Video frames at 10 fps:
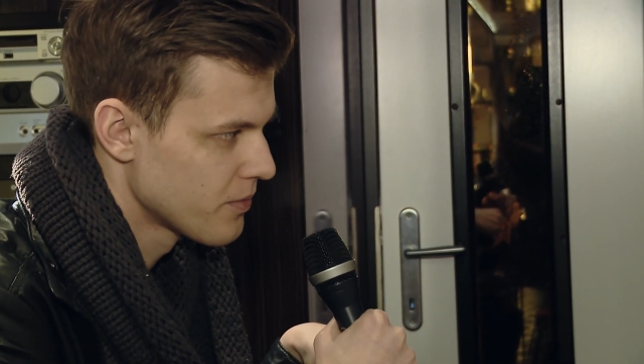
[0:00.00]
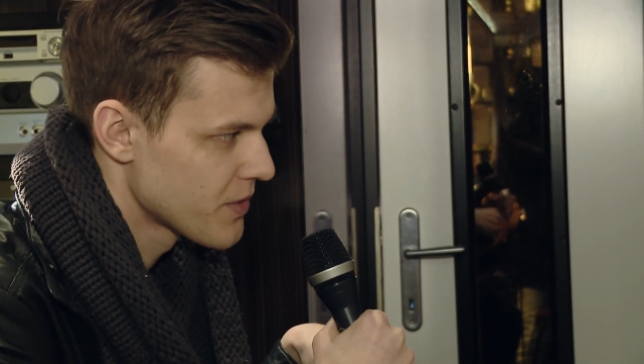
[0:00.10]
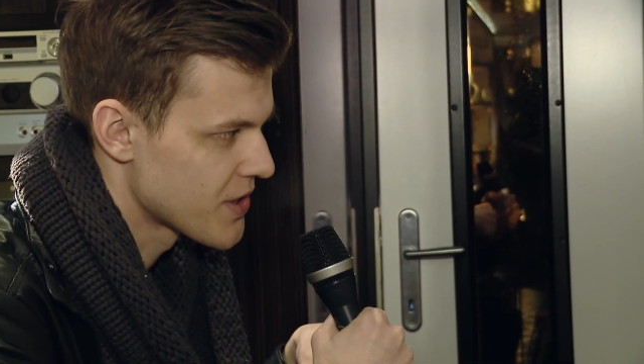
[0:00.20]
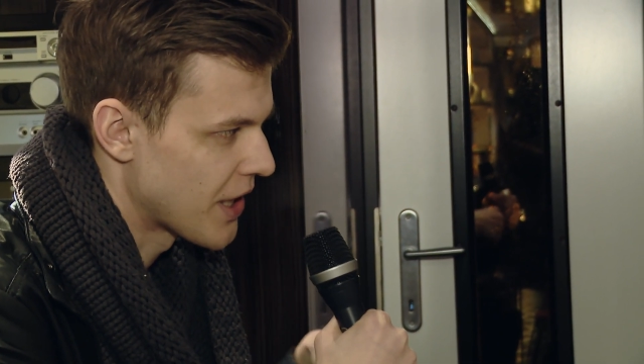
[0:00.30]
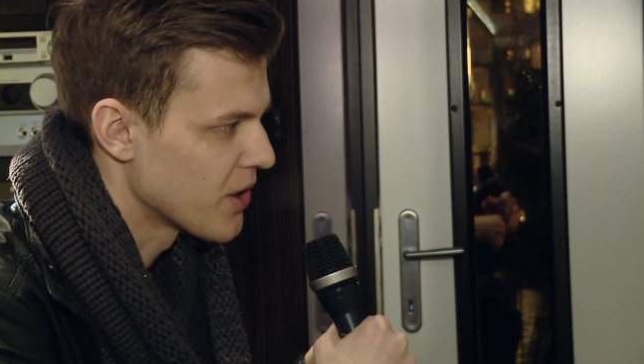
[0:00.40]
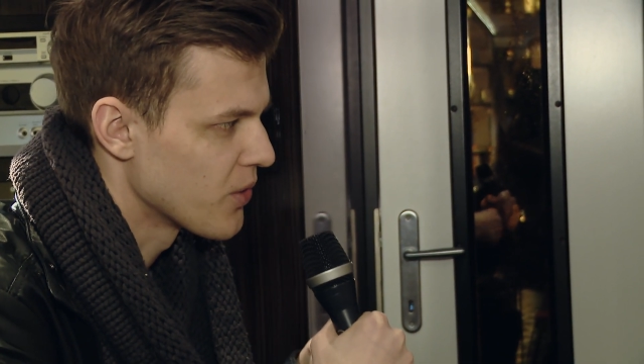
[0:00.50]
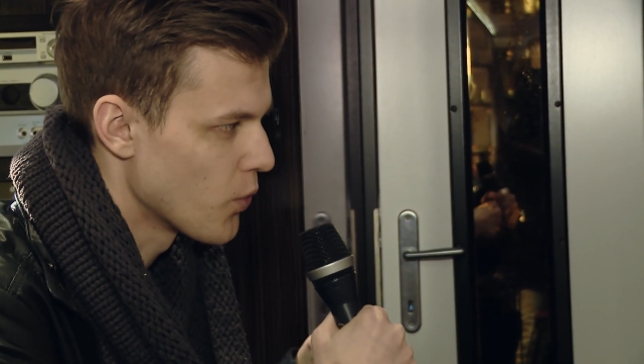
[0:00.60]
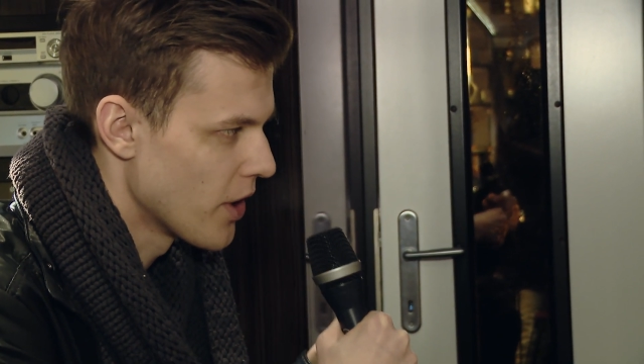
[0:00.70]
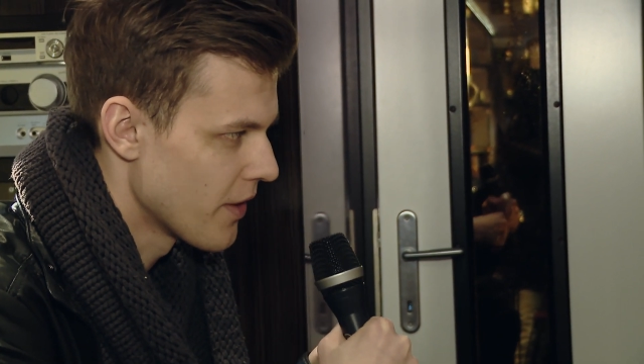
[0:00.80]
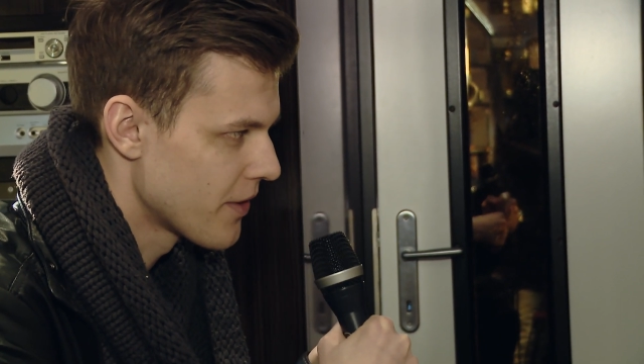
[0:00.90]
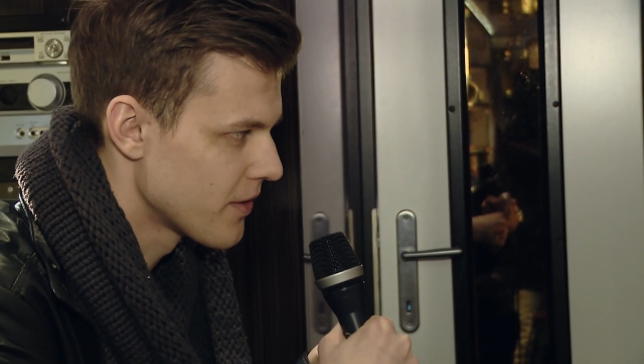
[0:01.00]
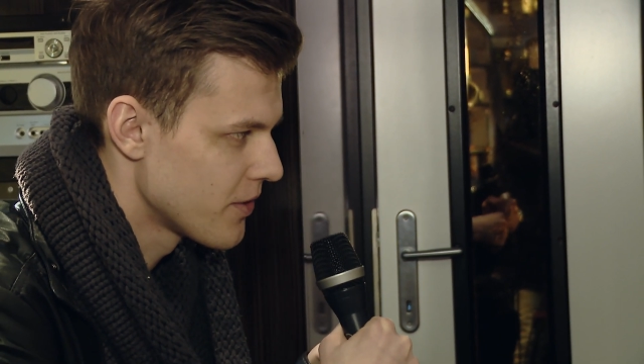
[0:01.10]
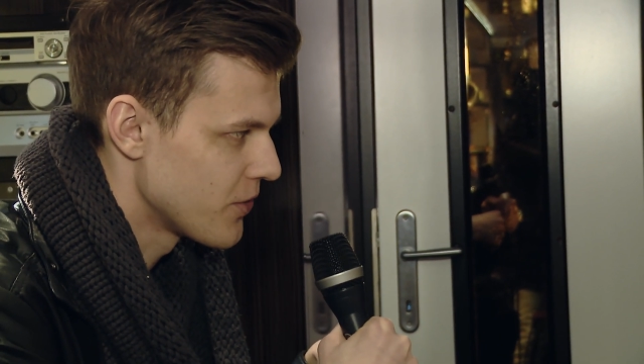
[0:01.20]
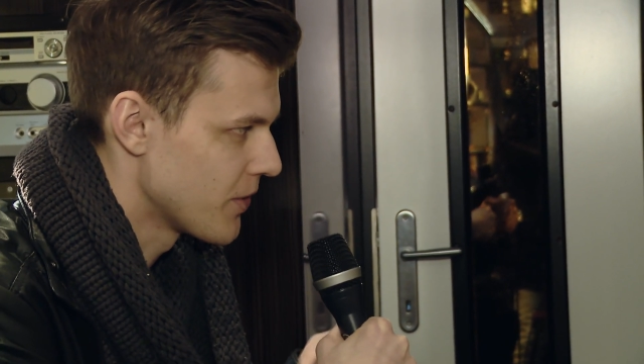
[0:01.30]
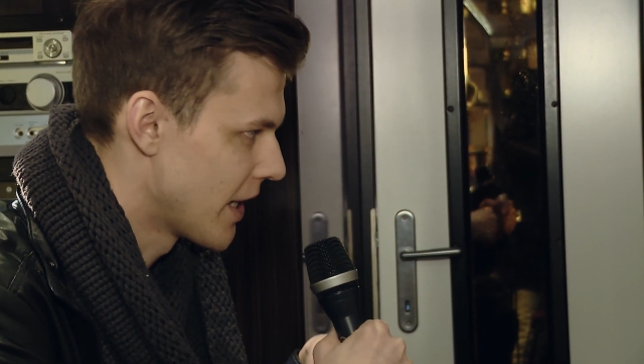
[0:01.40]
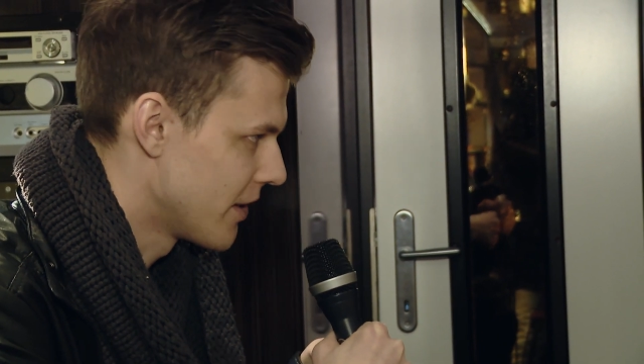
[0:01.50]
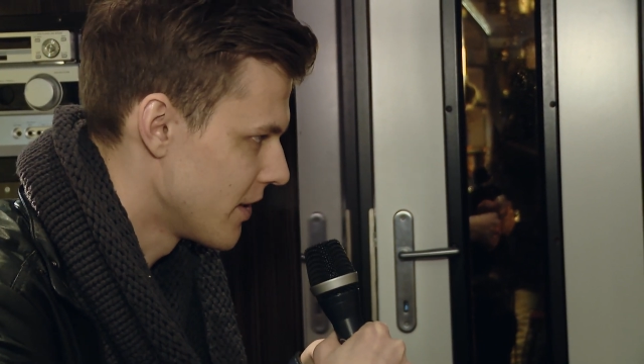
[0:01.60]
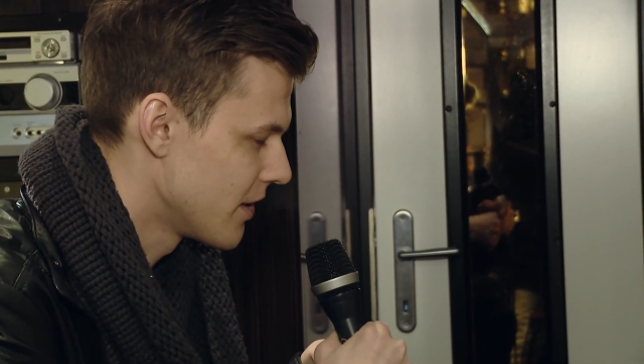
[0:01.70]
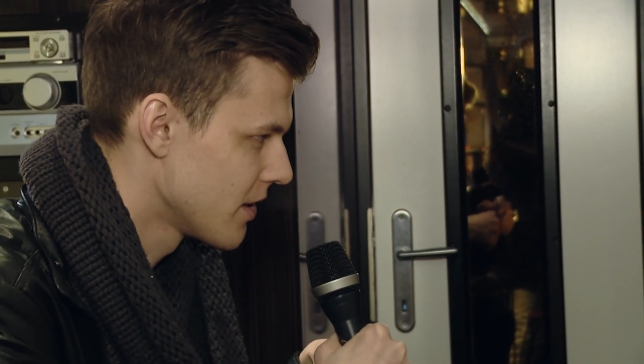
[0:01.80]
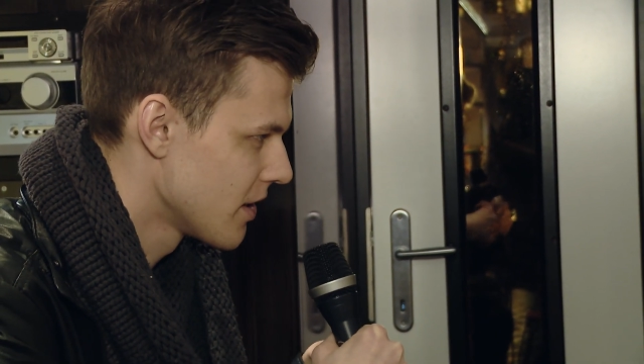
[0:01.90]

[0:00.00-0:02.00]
sing with together?